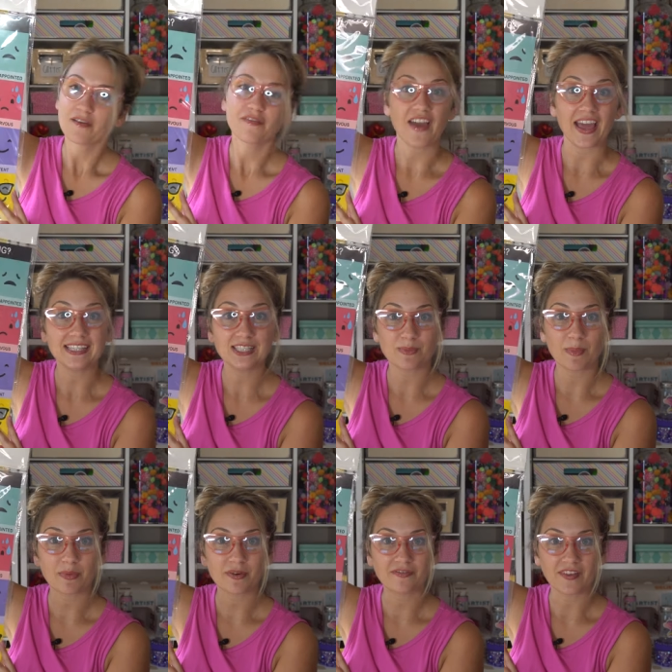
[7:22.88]
Face.
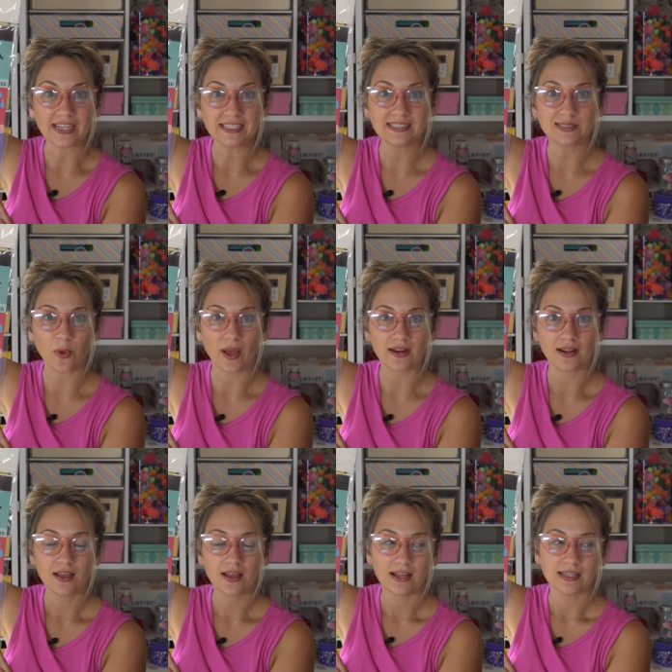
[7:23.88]
Remember Face, when
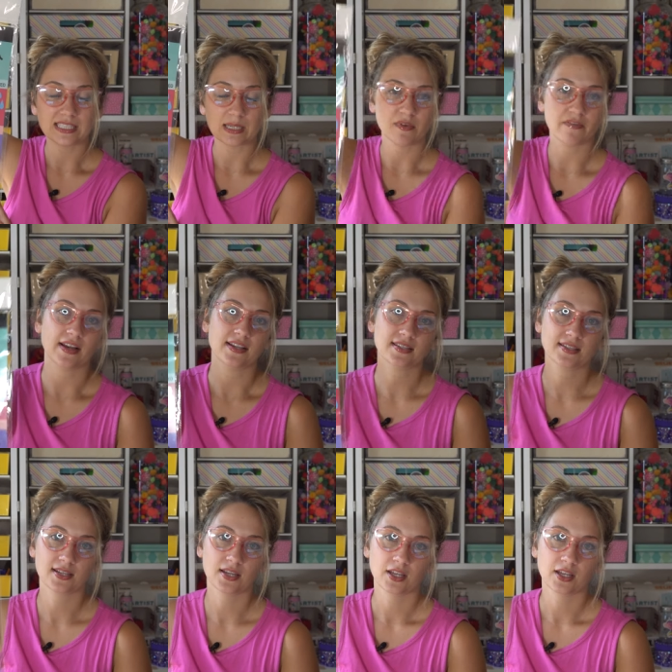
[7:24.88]
some of us